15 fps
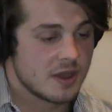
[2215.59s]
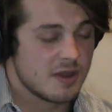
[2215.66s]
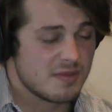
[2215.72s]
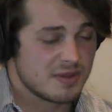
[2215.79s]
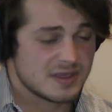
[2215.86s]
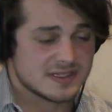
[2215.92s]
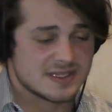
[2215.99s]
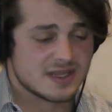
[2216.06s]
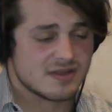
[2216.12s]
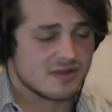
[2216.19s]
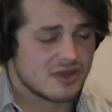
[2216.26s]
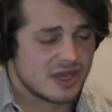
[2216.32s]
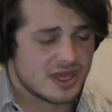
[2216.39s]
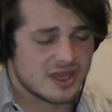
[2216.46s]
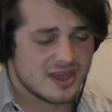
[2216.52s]
because it
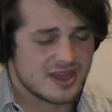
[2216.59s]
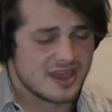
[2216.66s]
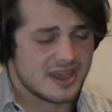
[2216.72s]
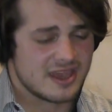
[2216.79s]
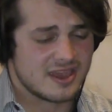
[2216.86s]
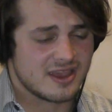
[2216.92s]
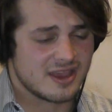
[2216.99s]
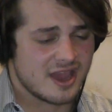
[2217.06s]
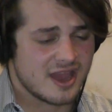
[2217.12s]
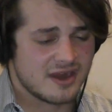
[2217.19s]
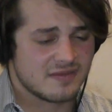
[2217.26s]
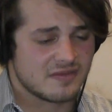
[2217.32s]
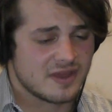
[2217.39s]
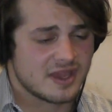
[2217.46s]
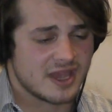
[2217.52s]
can kind
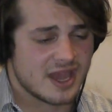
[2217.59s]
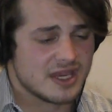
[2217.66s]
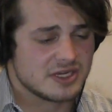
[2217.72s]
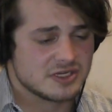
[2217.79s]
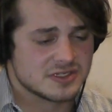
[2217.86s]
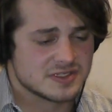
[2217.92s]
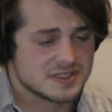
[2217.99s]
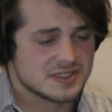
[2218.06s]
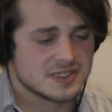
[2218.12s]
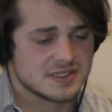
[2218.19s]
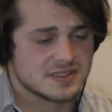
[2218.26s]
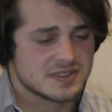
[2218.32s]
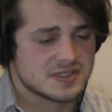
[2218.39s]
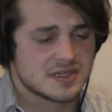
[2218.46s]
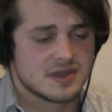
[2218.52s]
of like guide your
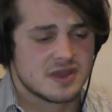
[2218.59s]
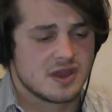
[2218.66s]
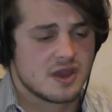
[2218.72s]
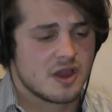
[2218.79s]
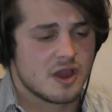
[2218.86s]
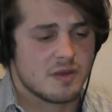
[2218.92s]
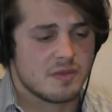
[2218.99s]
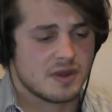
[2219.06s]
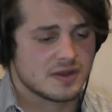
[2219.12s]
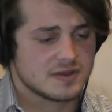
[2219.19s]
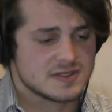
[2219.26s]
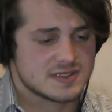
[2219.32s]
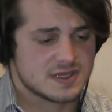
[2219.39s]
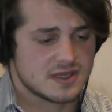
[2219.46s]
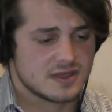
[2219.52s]
decisions among
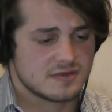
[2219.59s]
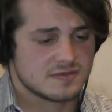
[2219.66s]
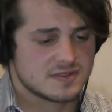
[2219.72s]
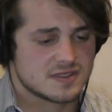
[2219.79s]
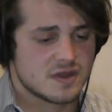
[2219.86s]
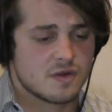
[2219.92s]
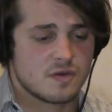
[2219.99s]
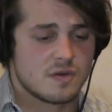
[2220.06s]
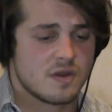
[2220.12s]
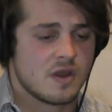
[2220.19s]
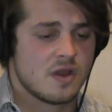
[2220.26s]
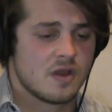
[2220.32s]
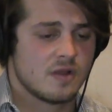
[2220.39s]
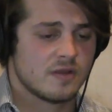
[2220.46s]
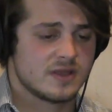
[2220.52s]
this thing. So
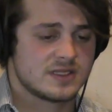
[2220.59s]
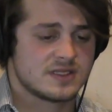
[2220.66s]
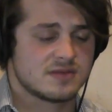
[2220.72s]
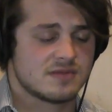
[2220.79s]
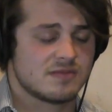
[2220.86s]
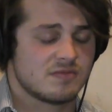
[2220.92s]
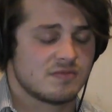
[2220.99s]
let's